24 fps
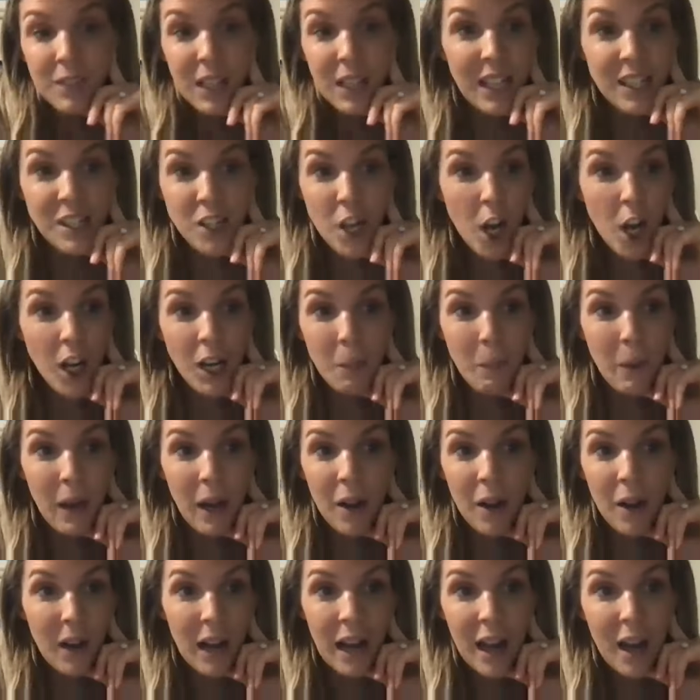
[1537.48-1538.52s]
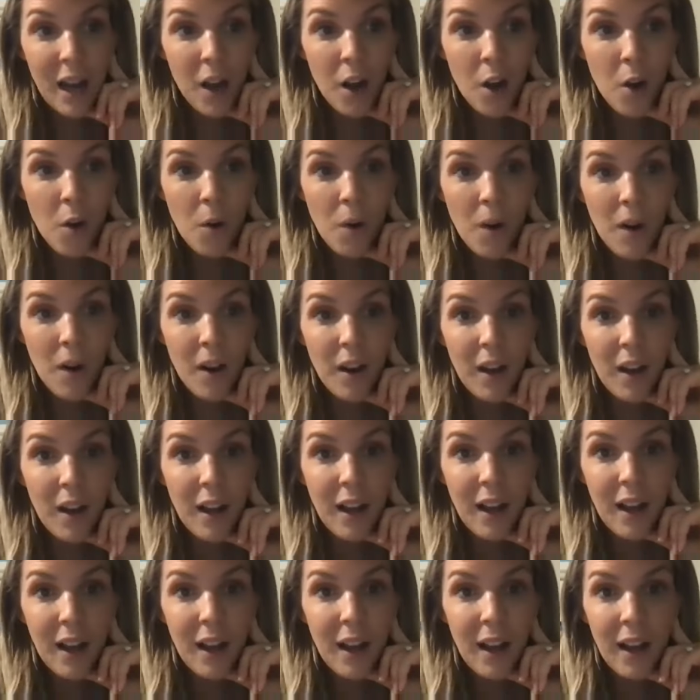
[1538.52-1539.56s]
and talk about how
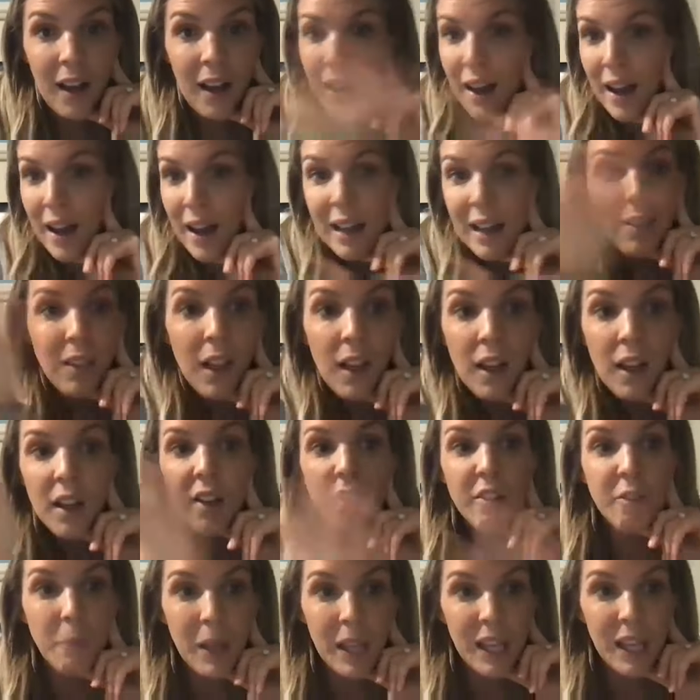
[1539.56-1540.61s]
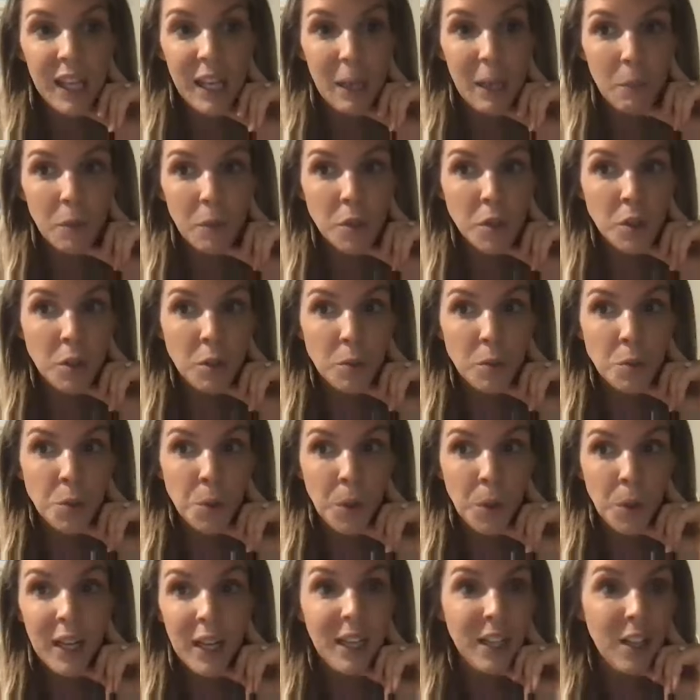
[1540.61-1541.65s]
I love being able to
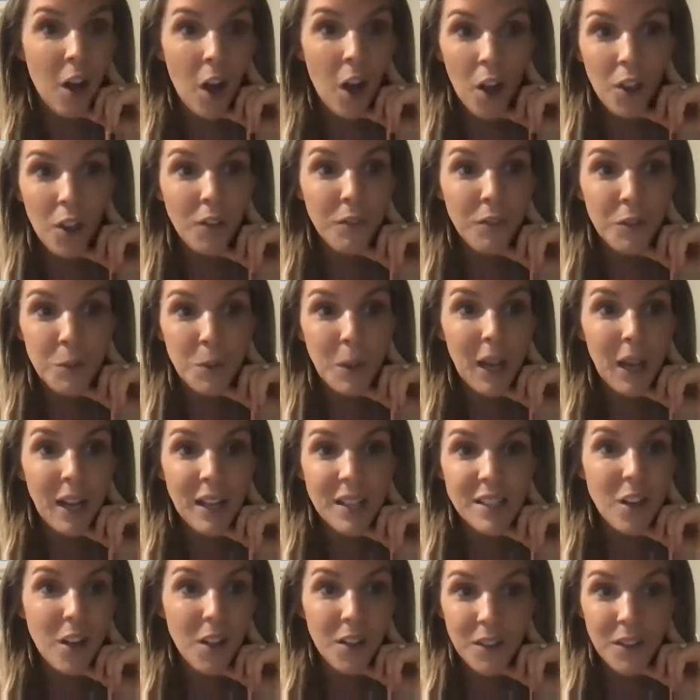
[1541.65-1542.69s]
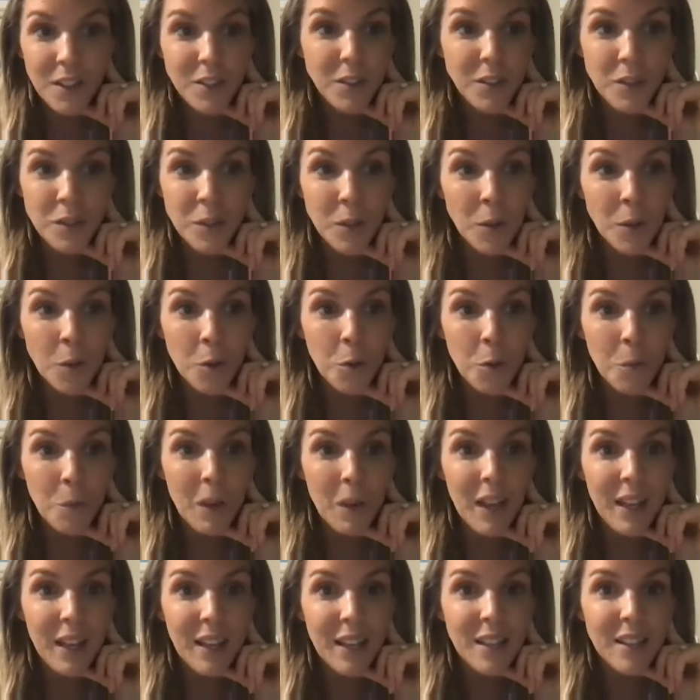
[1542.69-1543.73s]
train all of you guys on this Zoom
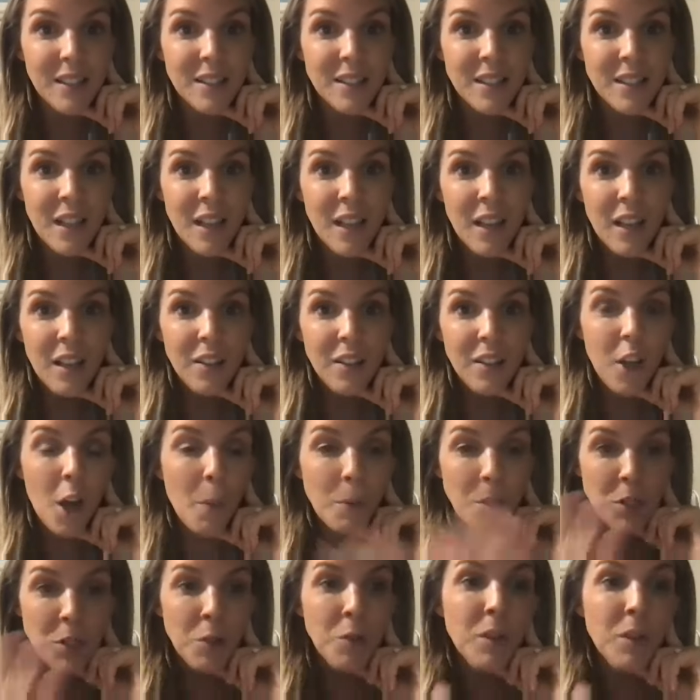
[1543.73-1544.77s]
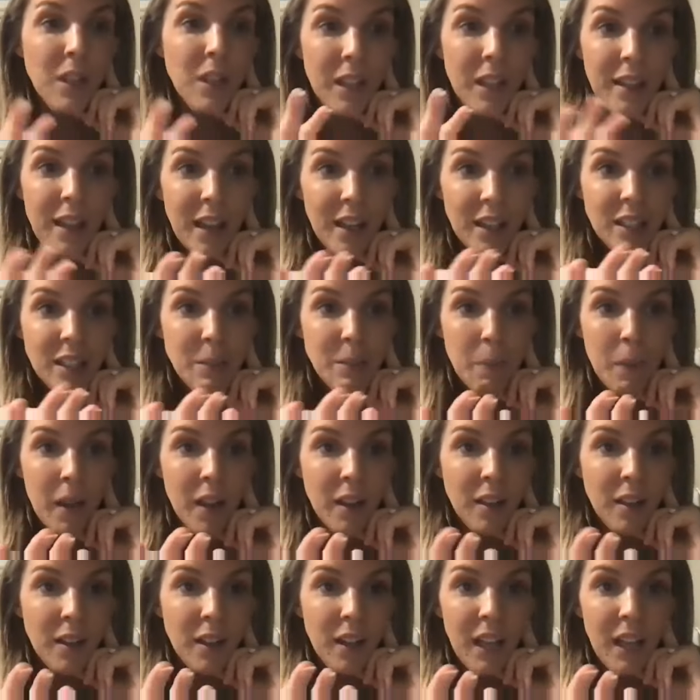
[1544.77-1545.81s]
and the opportunity that it's
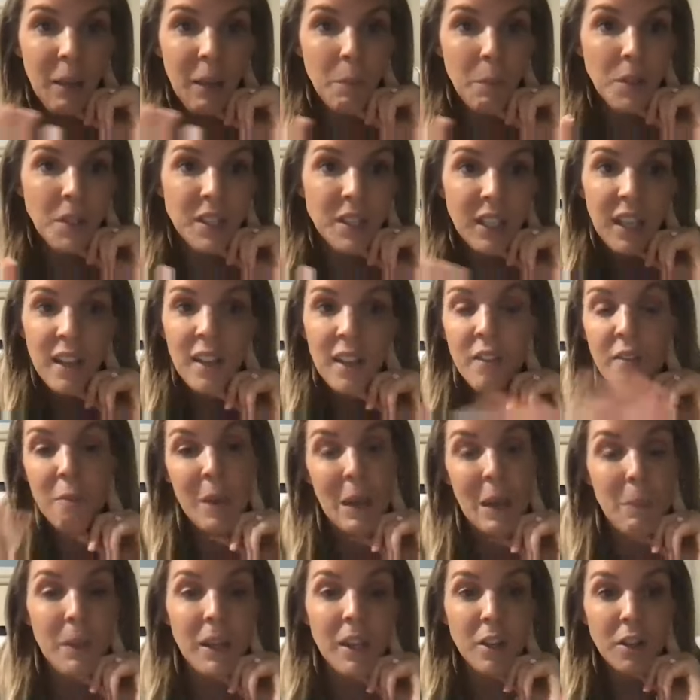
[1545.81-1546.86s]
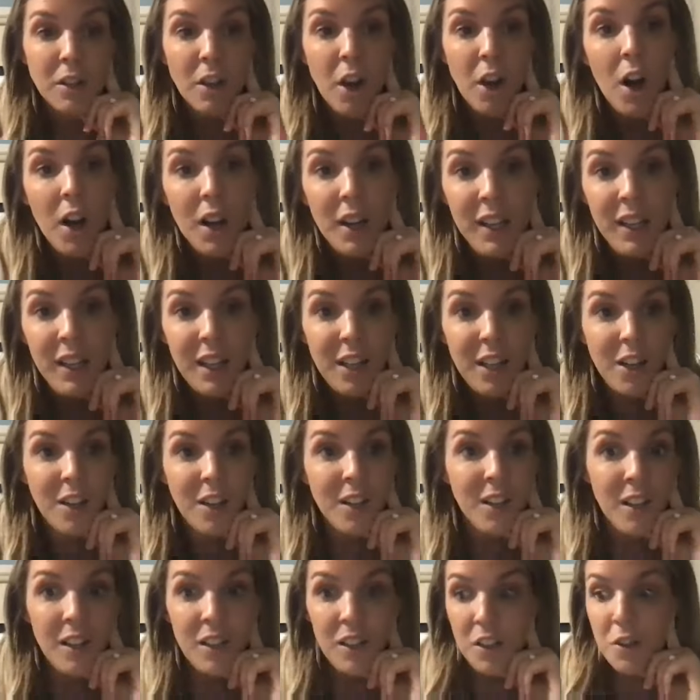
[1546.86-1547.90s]
been able to give. Maybe you're on
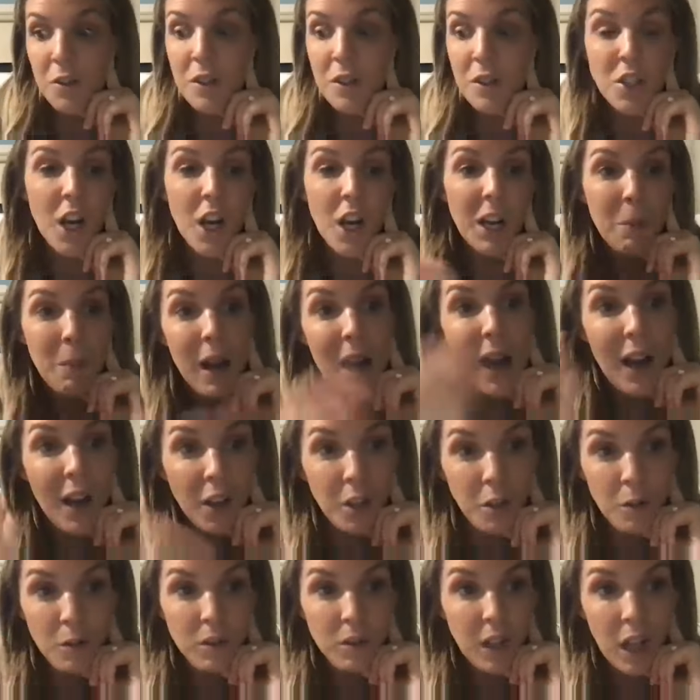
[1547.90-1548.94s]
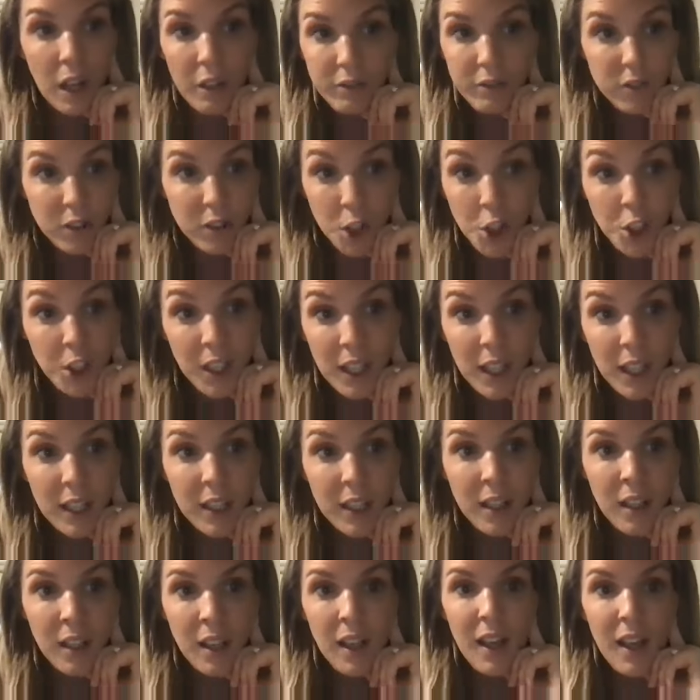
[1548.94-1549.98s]
here, you can talk about how you love
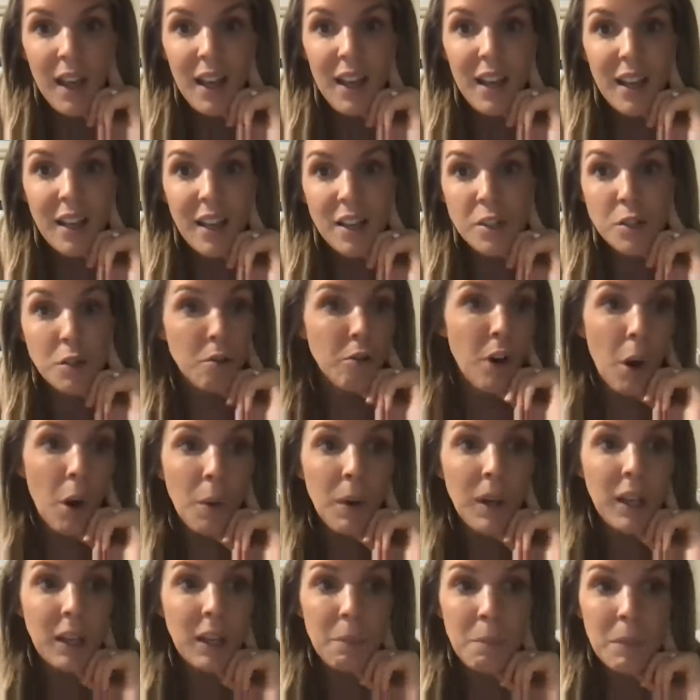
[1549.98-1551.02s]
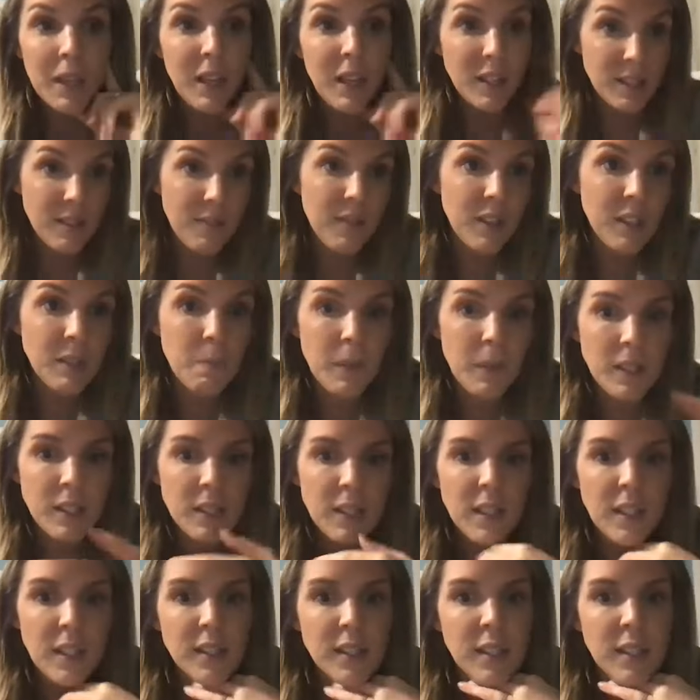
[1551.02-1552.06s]
learning and growing because of this
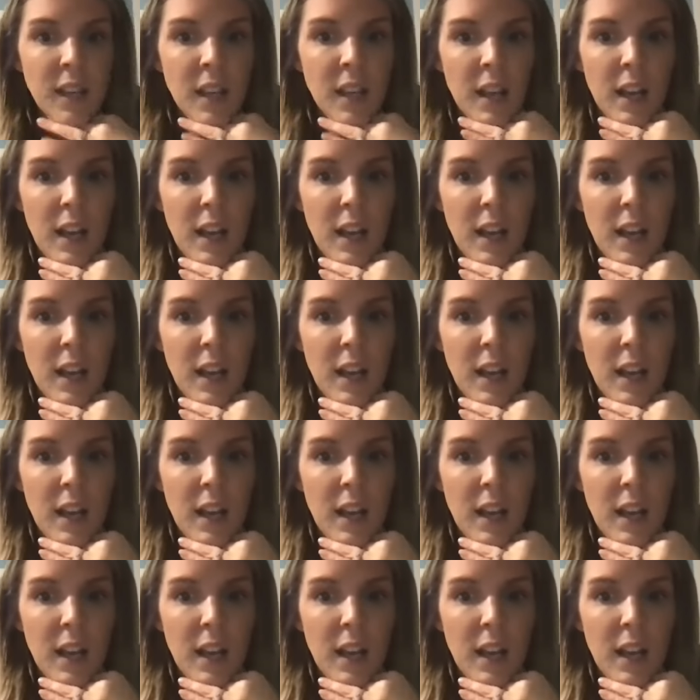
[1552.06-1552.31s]
business.